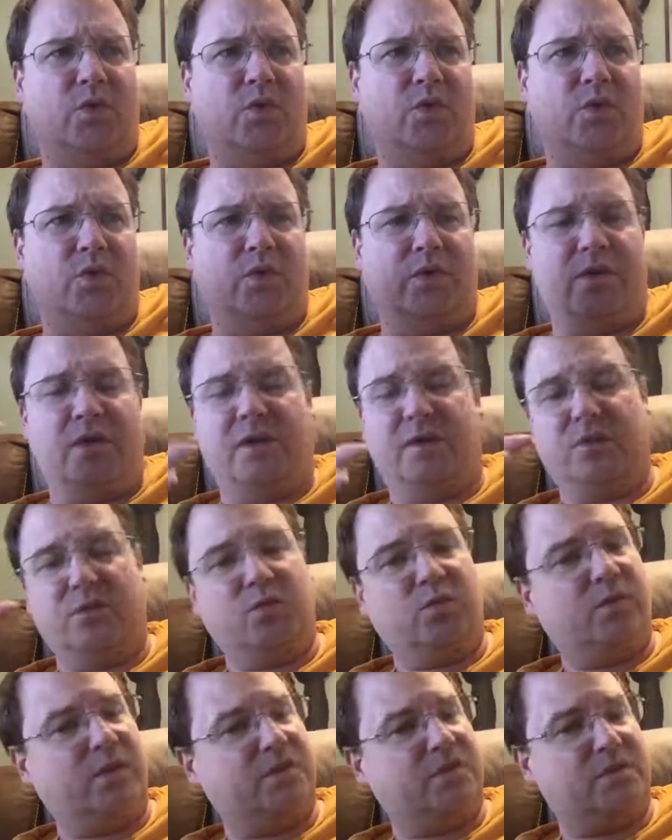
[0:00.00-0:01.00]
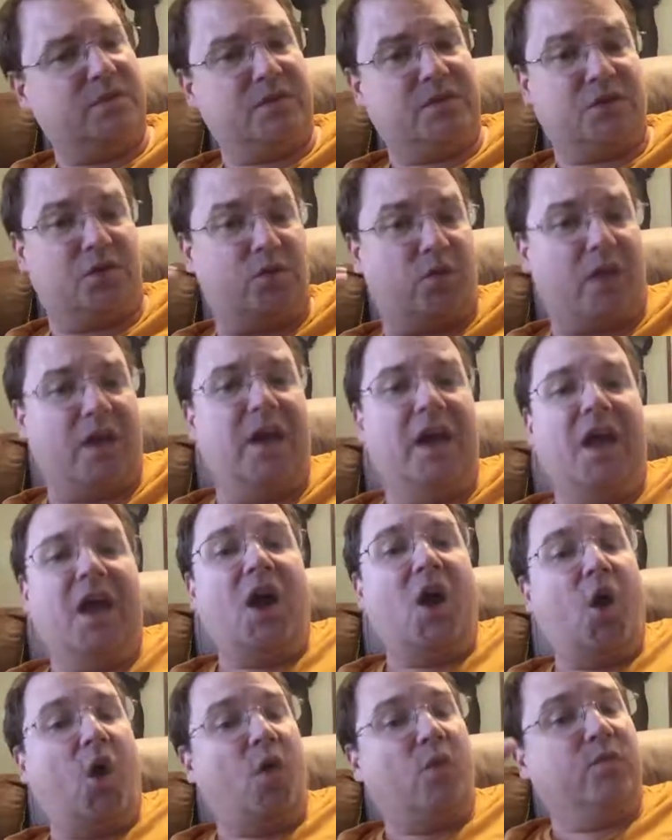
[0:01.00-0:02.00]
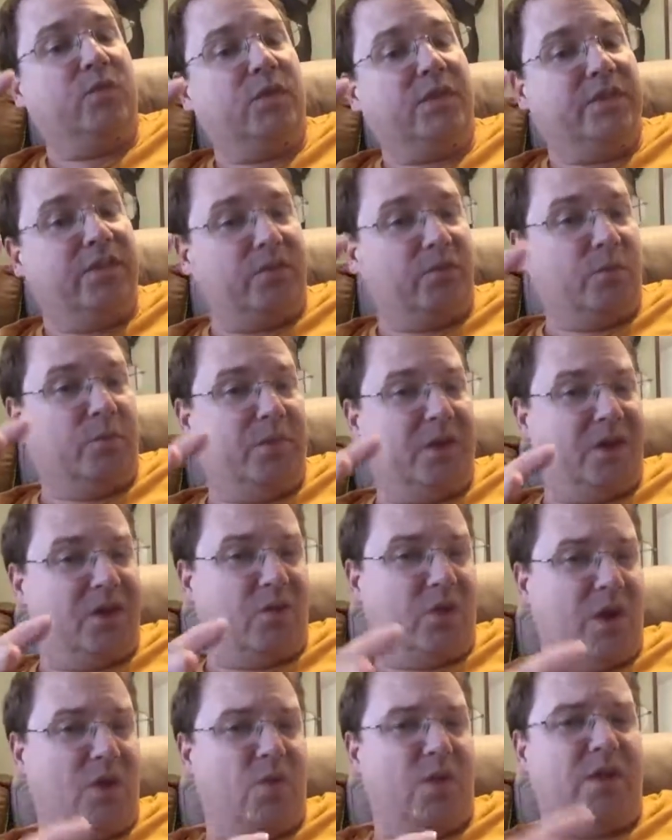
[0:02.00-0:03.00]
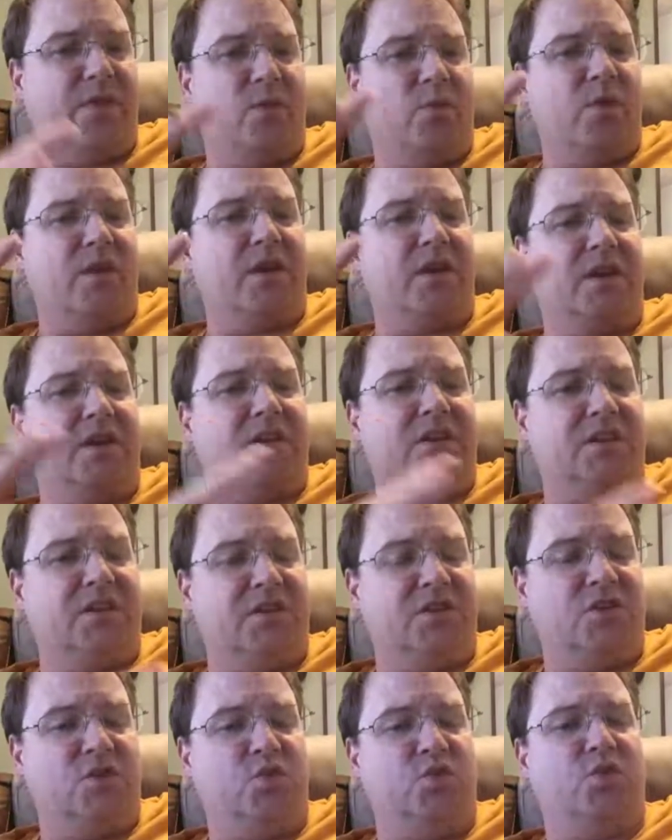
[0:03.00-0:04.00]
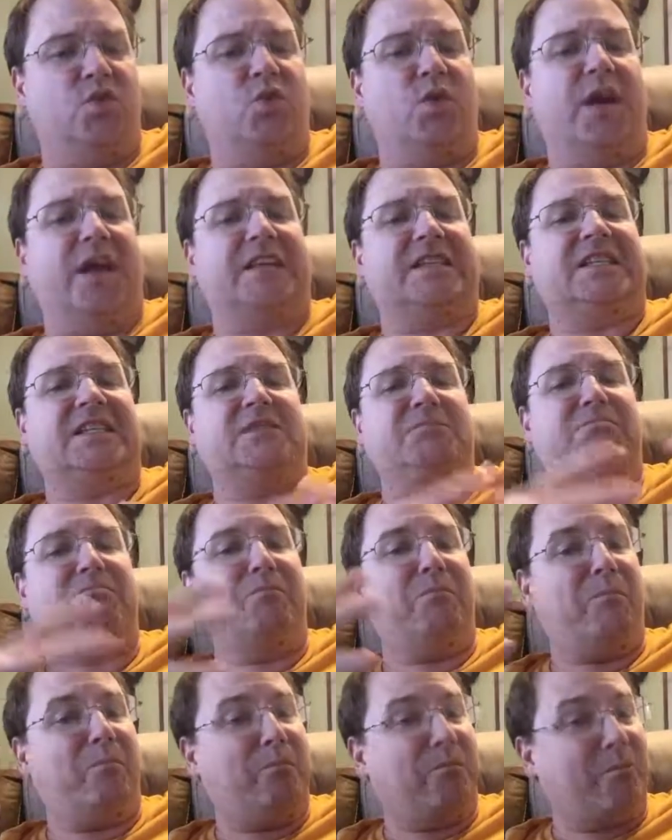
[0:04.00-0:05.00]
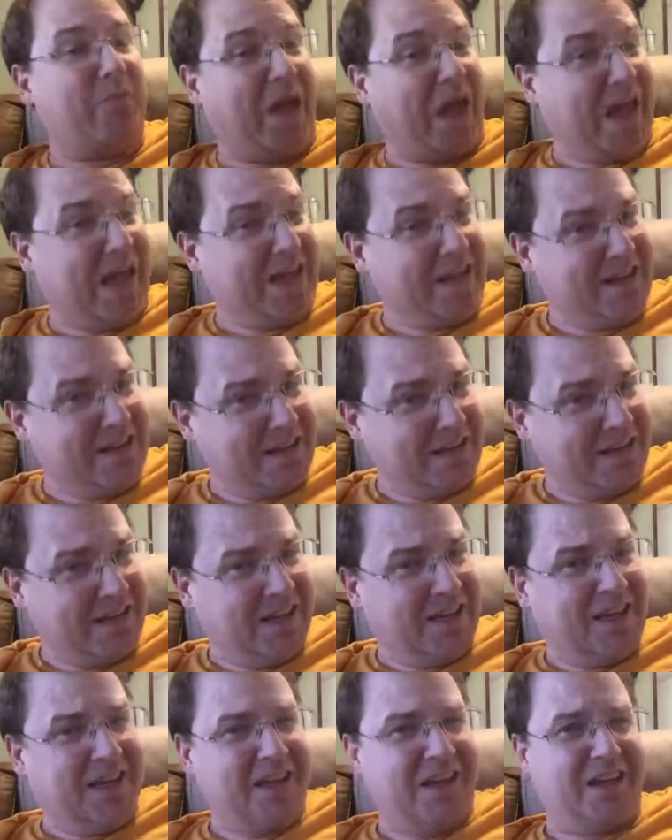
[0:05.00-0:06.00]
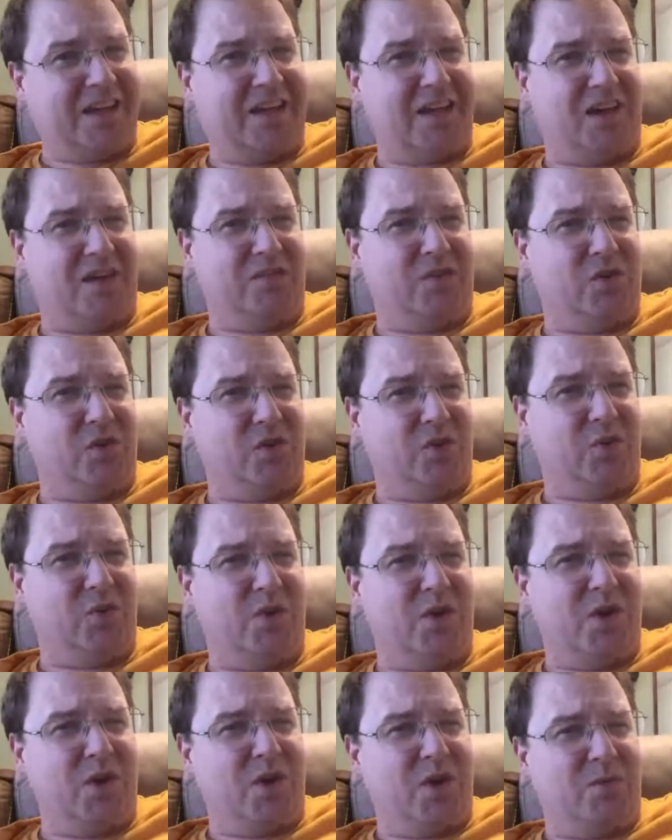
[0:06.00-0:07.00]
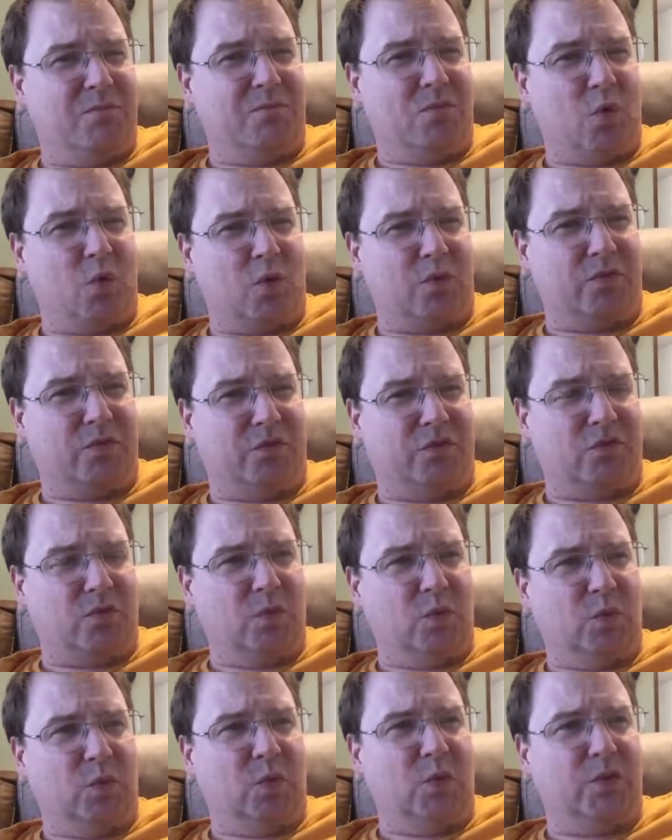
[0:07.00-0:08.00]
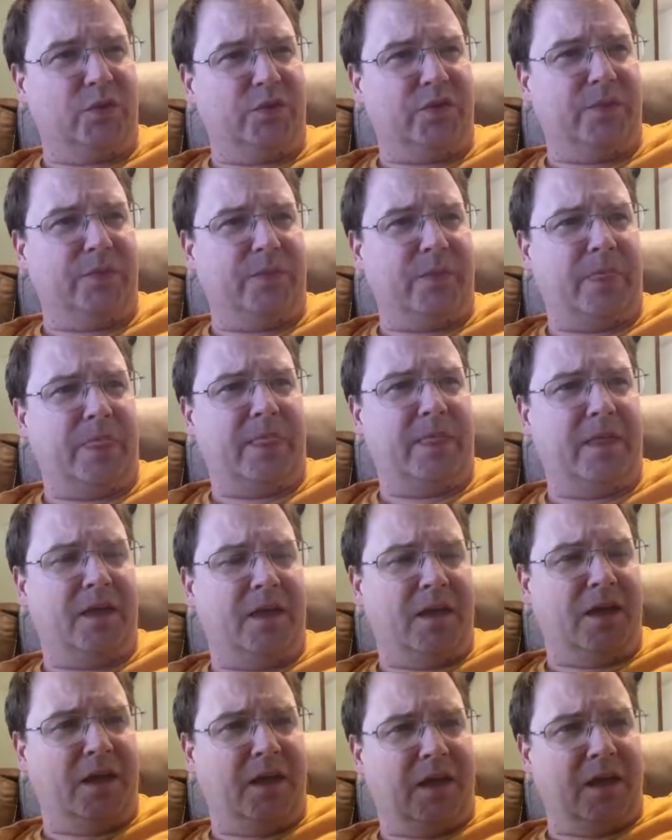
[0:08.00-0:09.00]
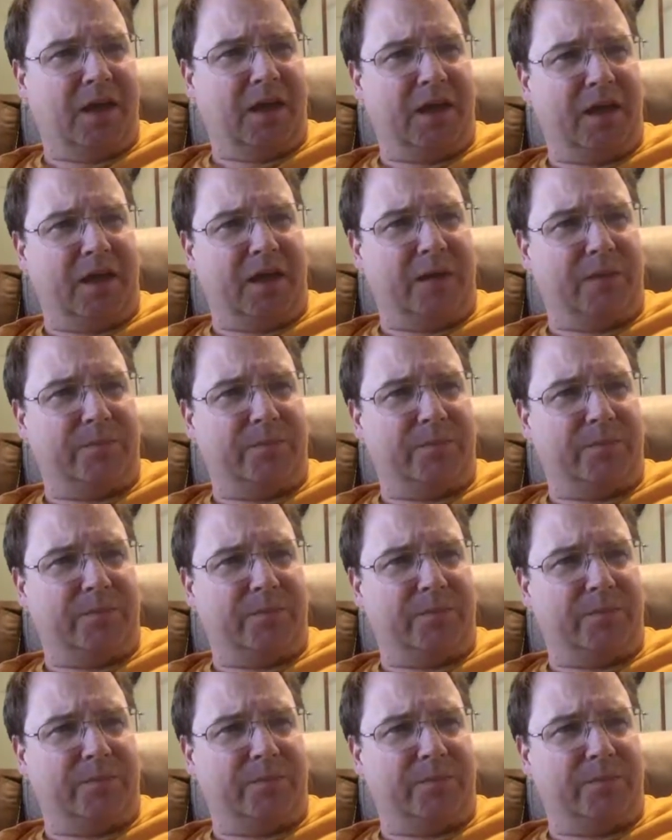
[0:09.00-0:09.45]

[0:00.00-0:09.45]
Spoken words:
it's a great. Hopefully, this will be a great way that we can continue to expand and cover more of the schools. And